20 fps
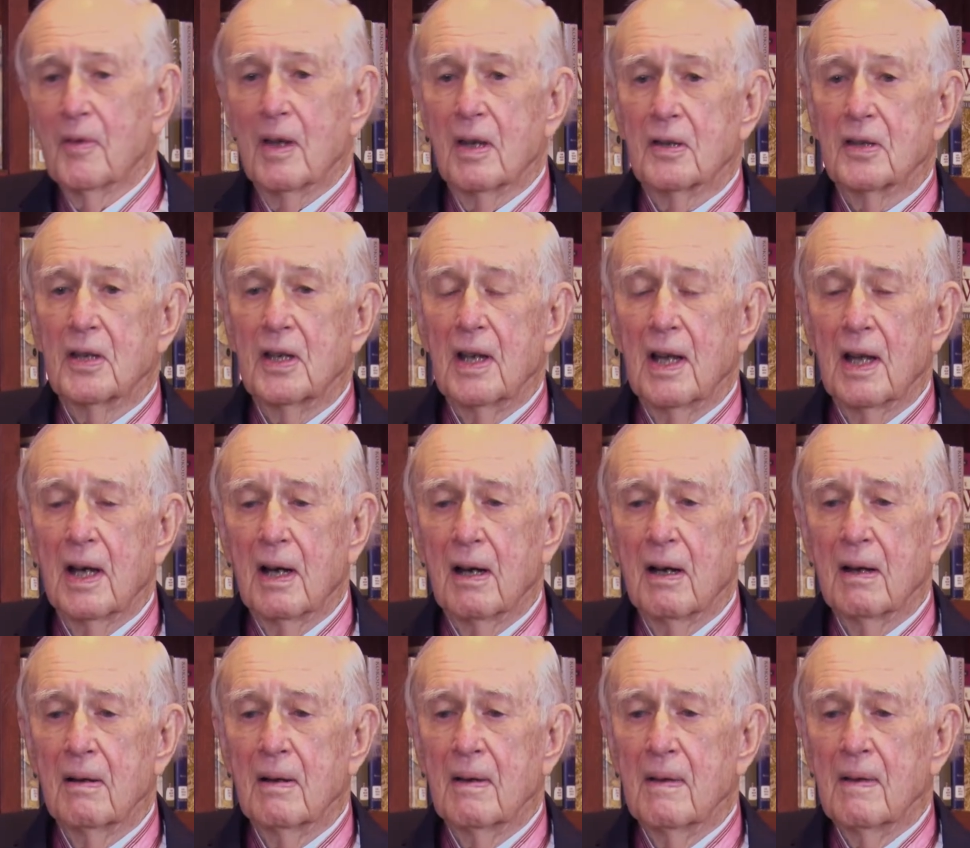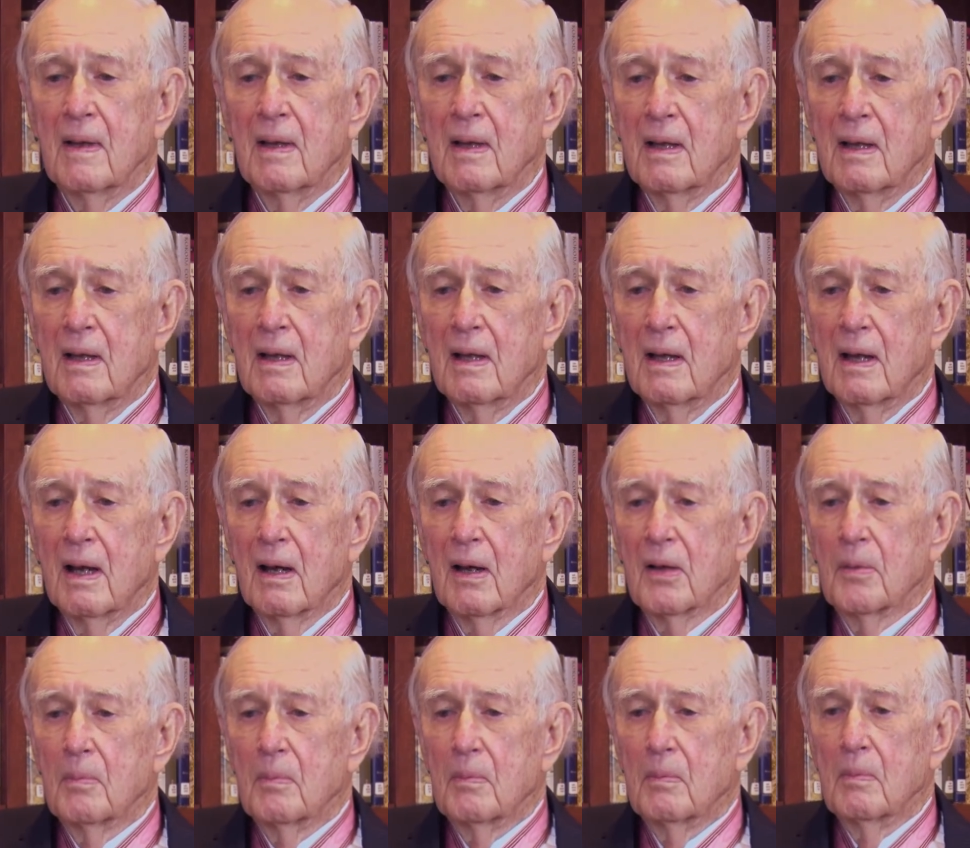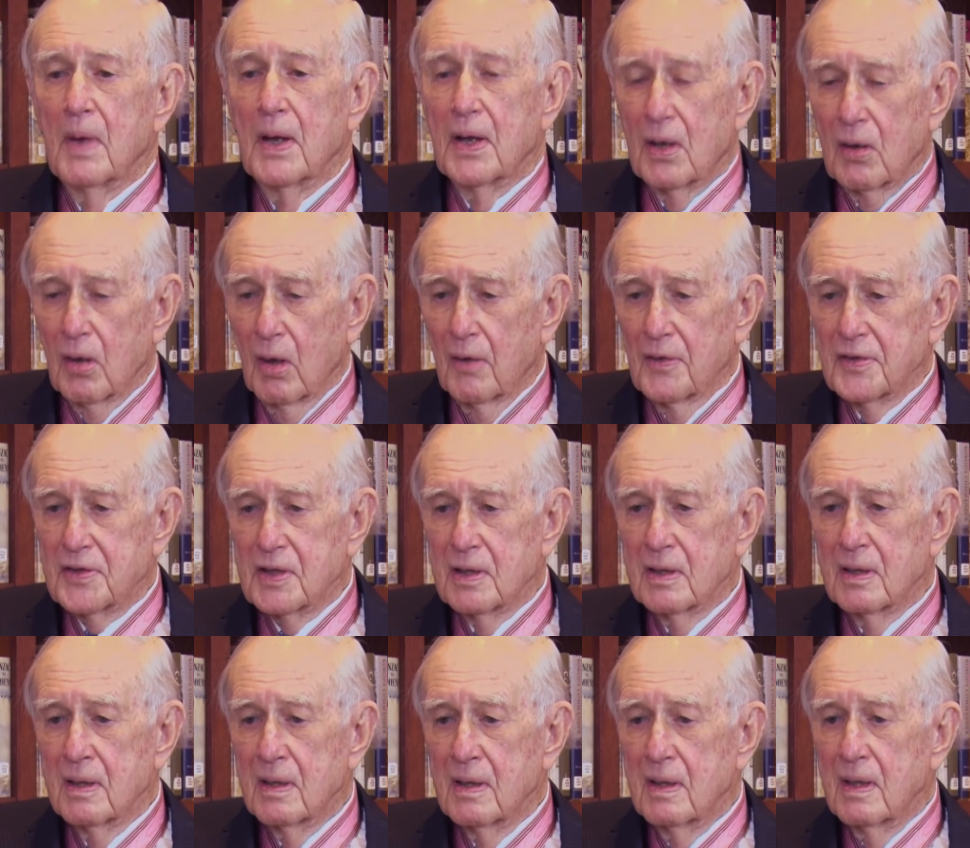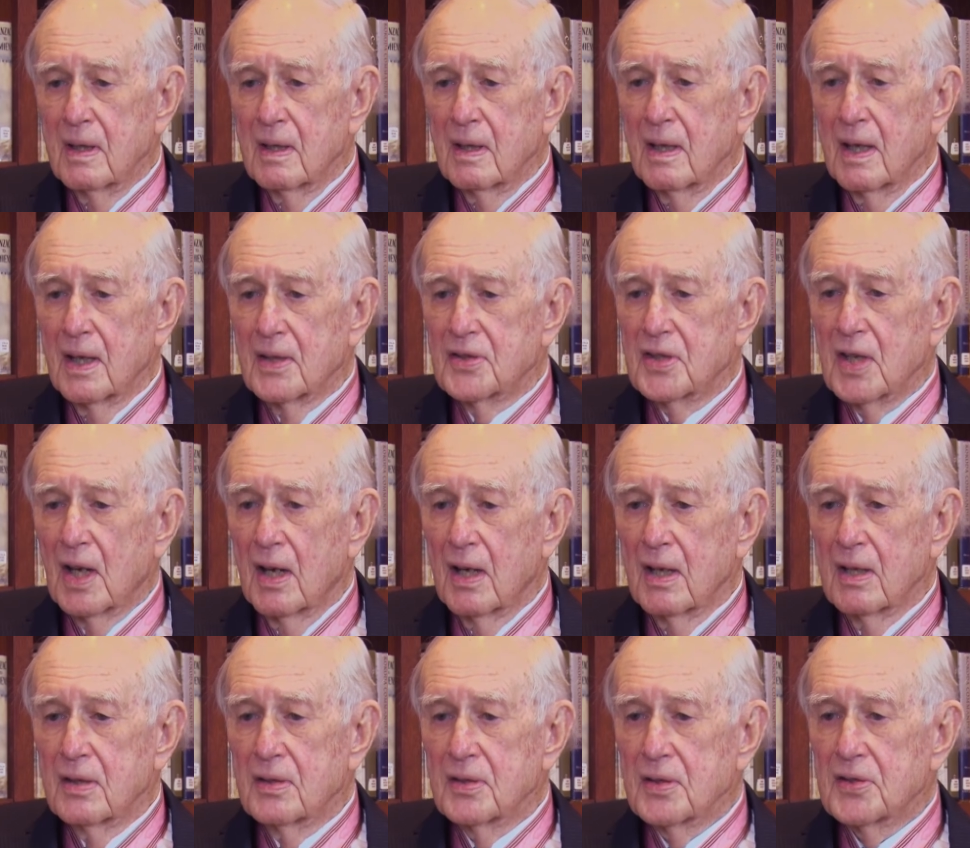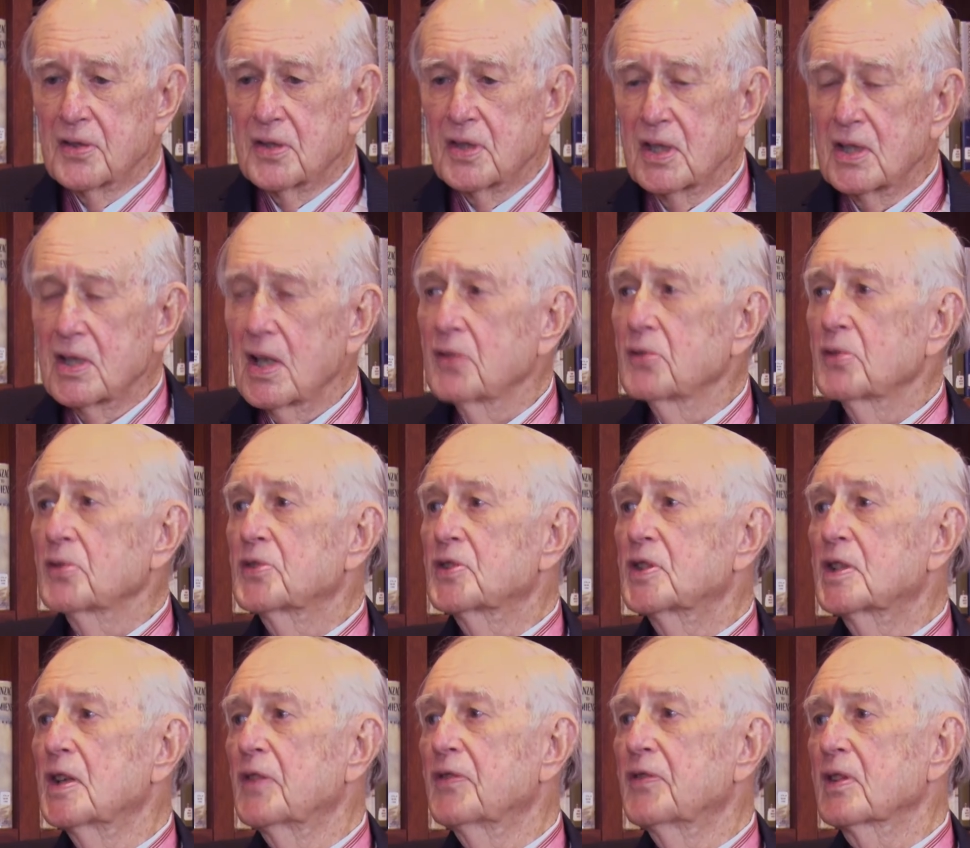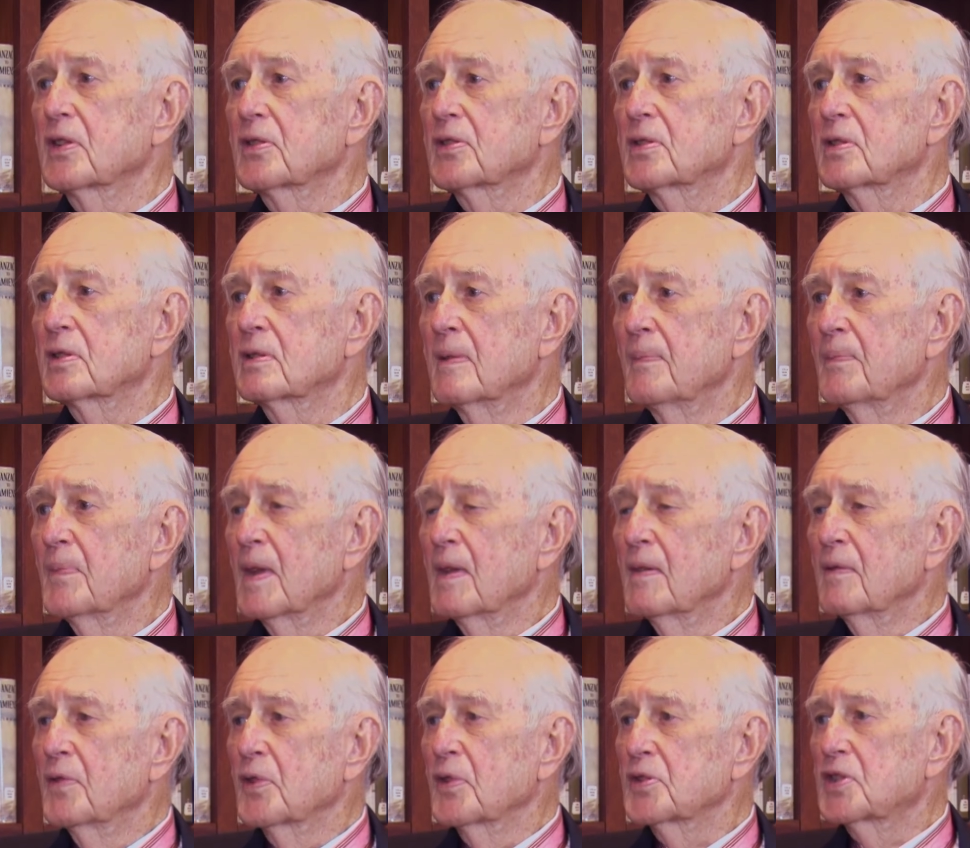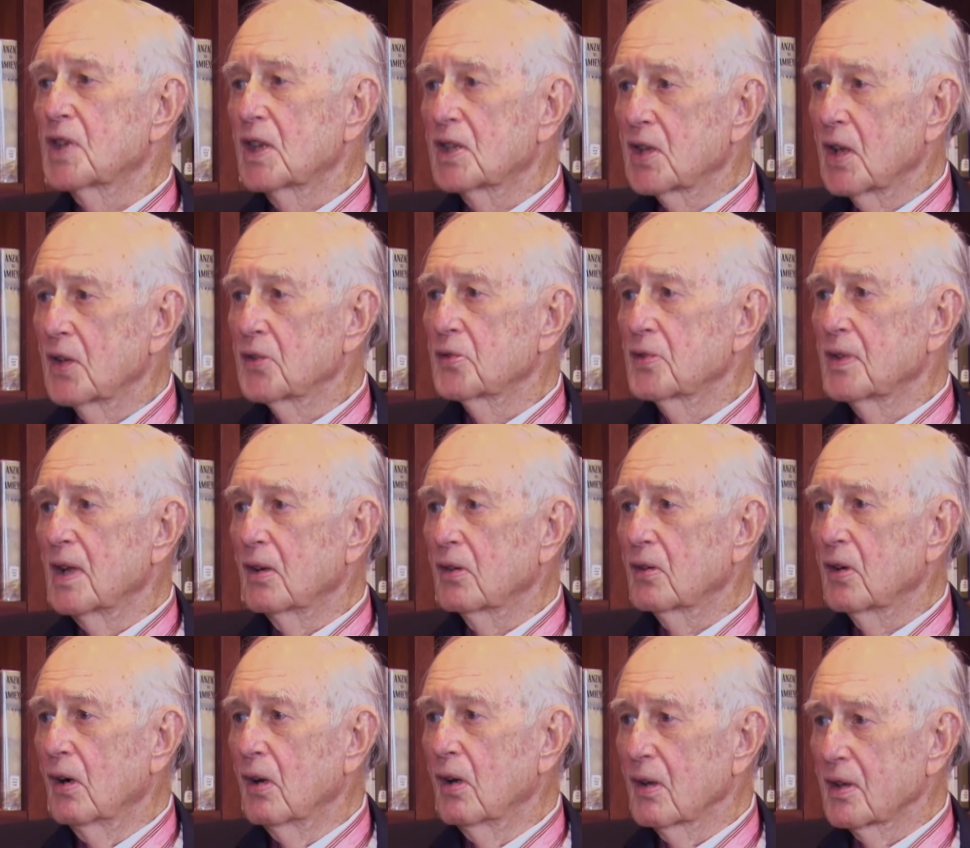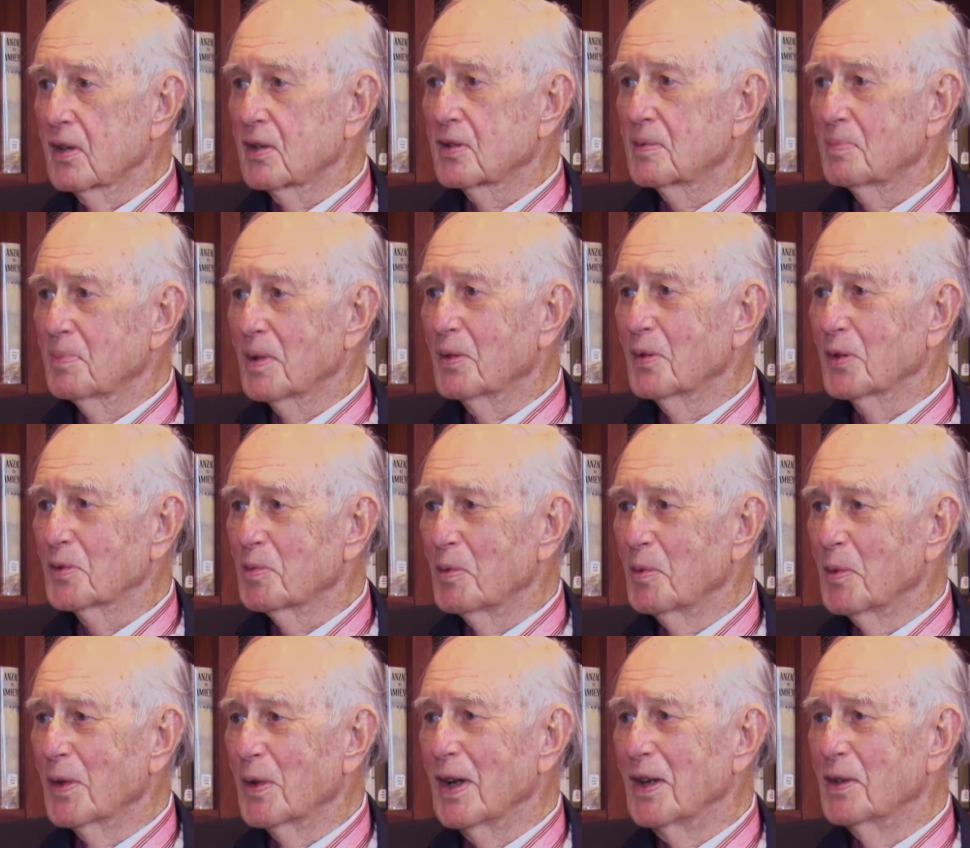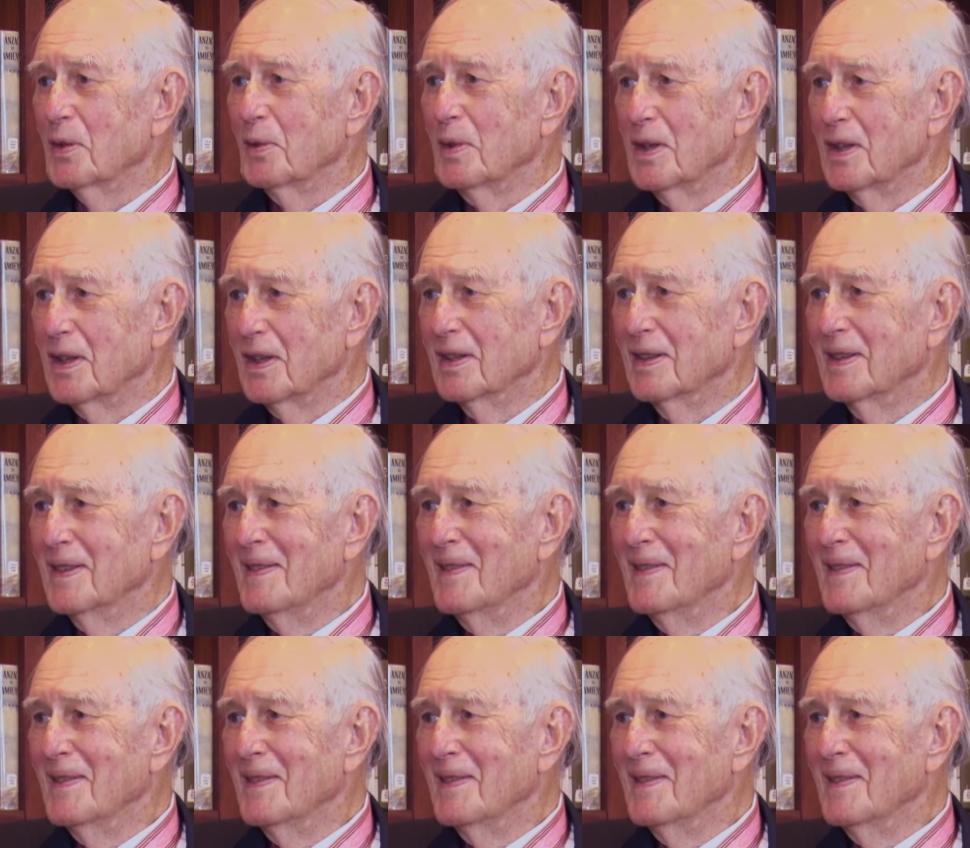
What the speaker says: Indeed, our medical officer had signed 600 certificates for 600 alcoholics because we were going to India.